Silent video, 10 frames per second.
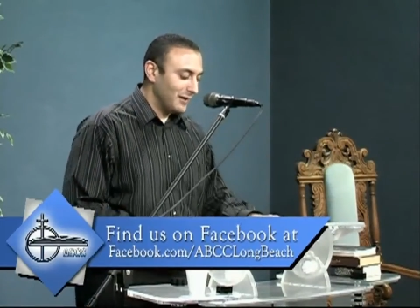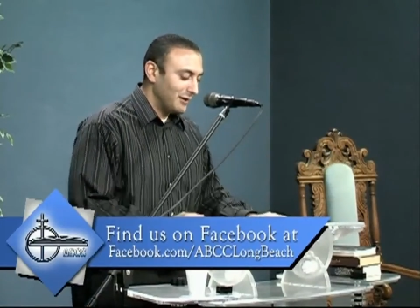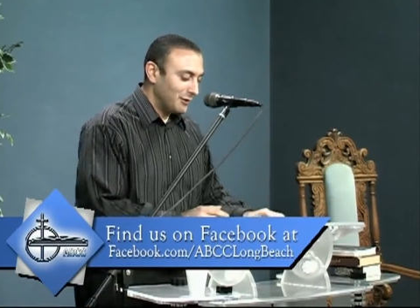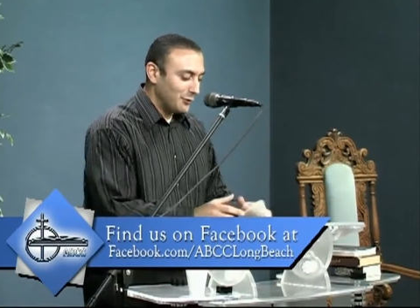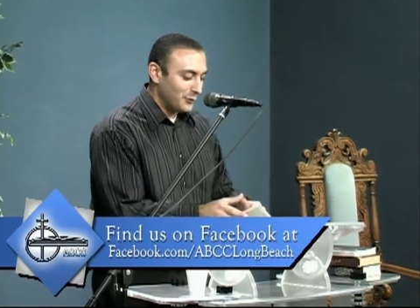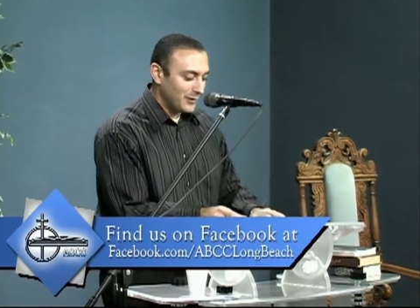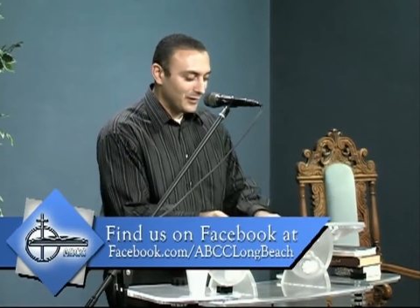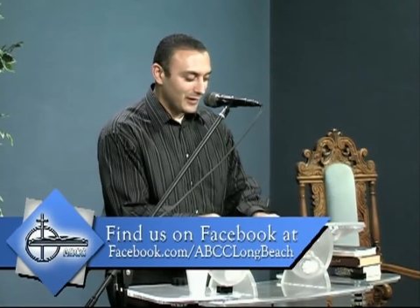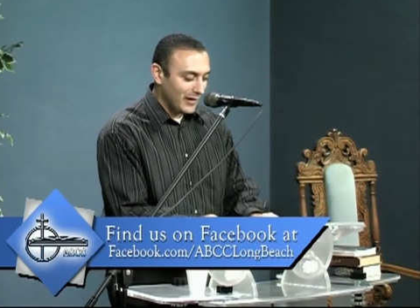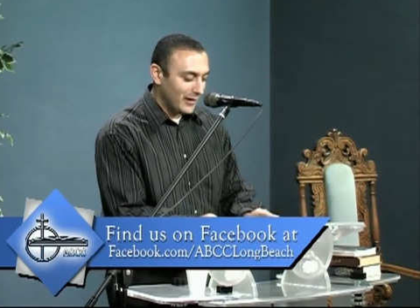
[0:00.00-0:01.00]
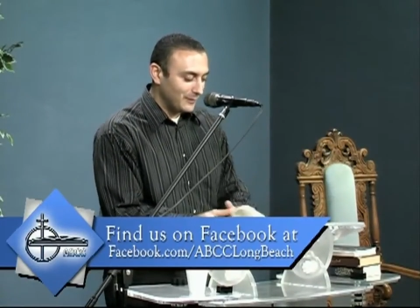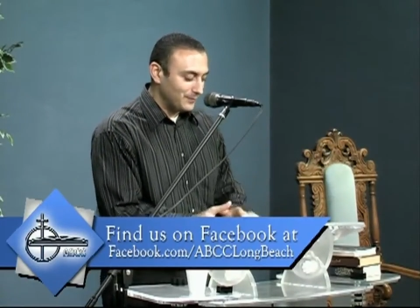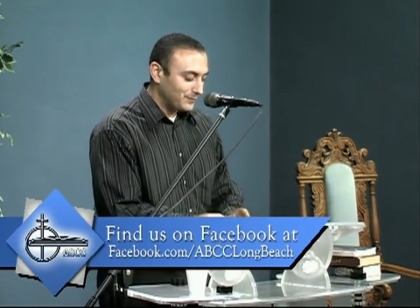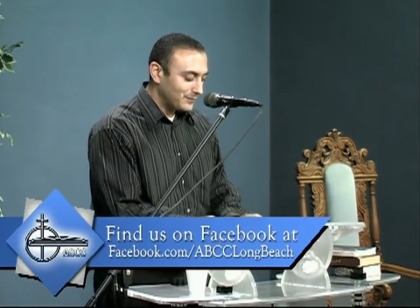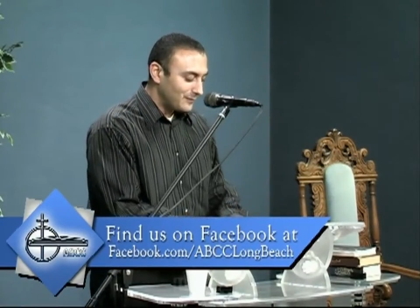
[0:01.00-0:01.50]
You know, in um,
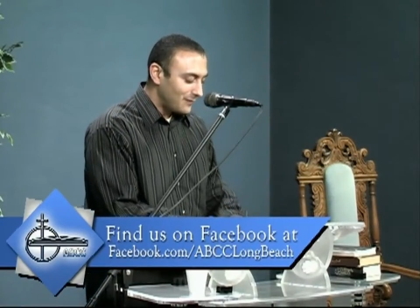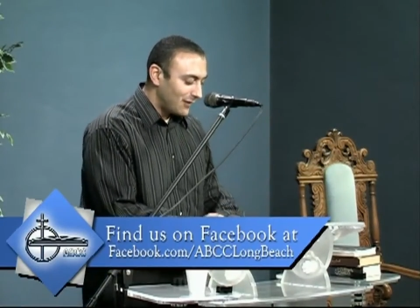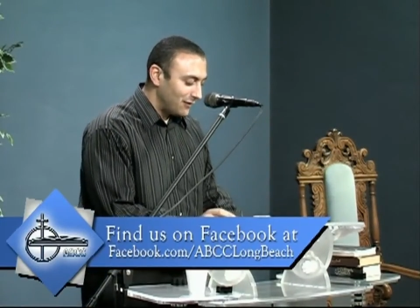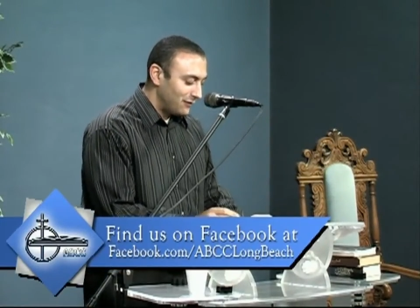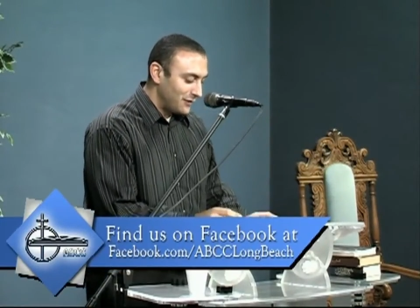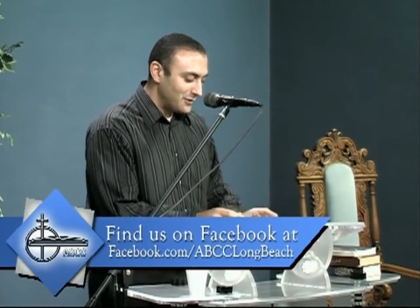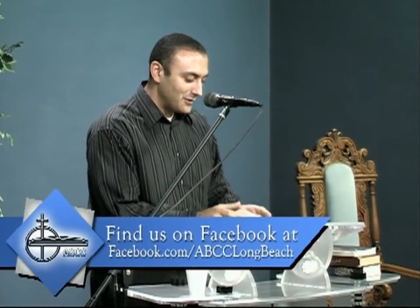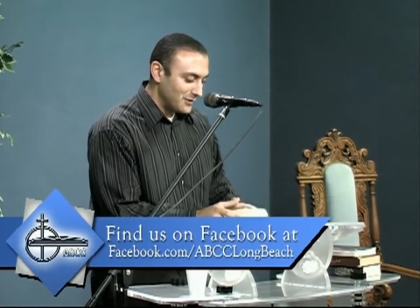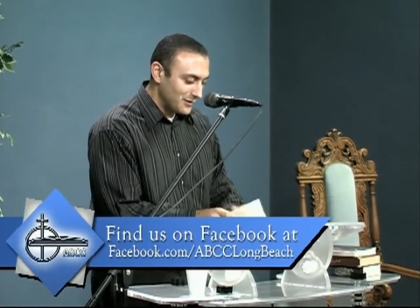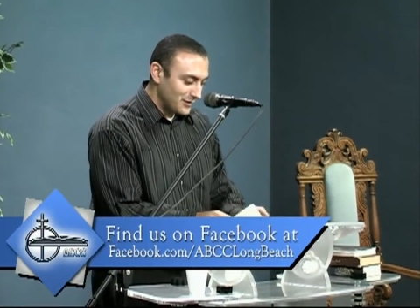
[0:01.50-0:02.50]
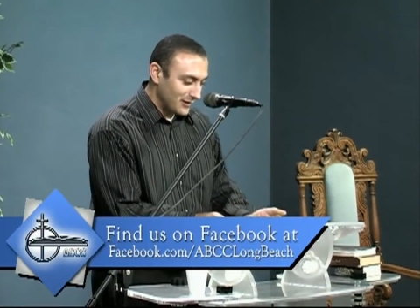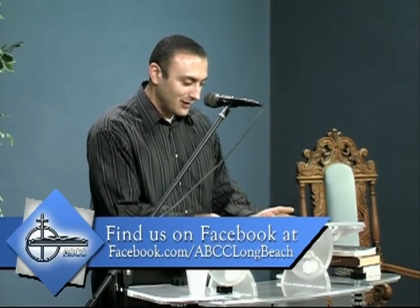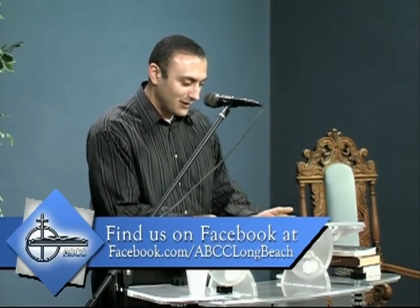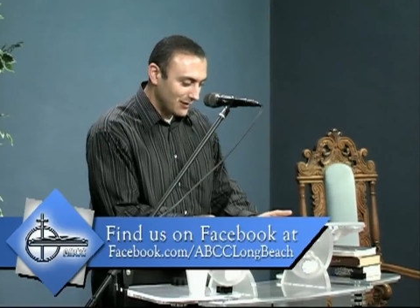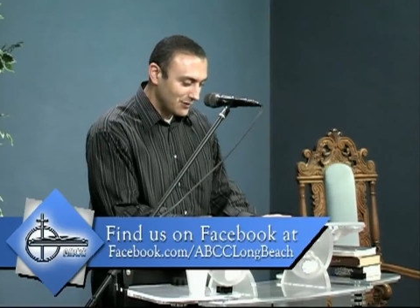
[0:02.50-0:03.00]
Ephesians
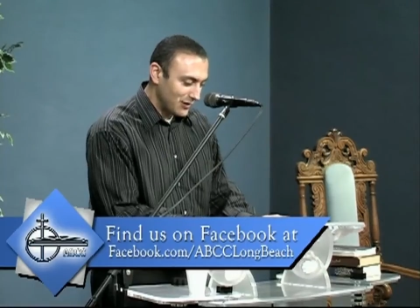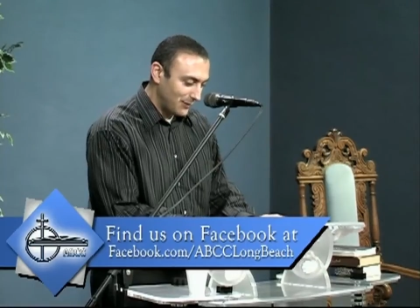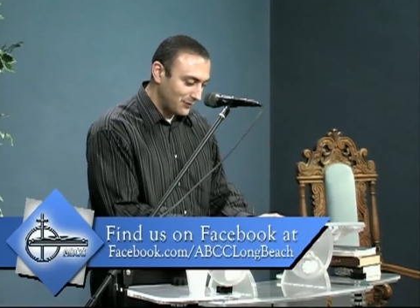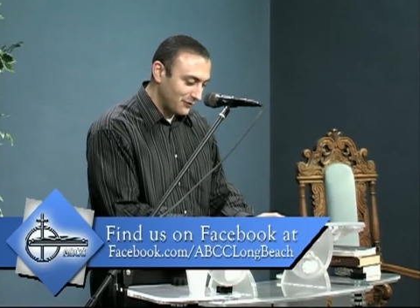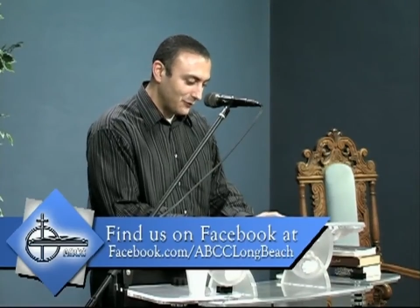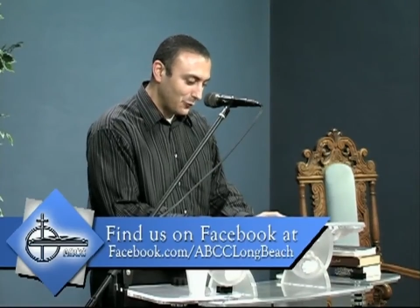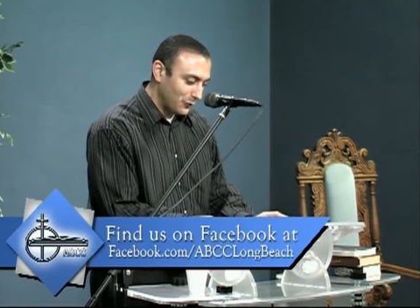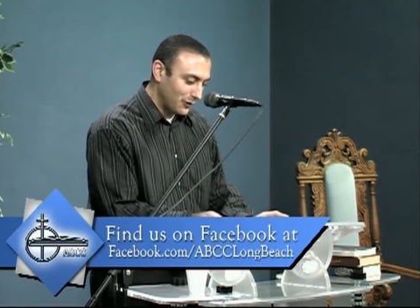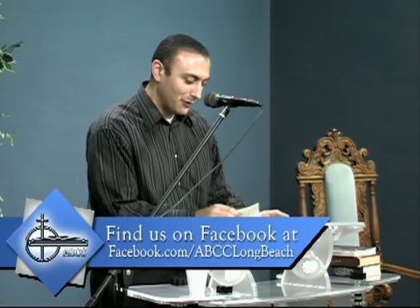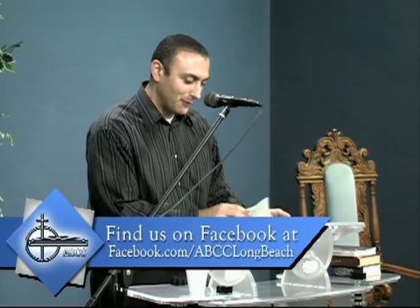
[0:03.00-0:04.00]
chapter 4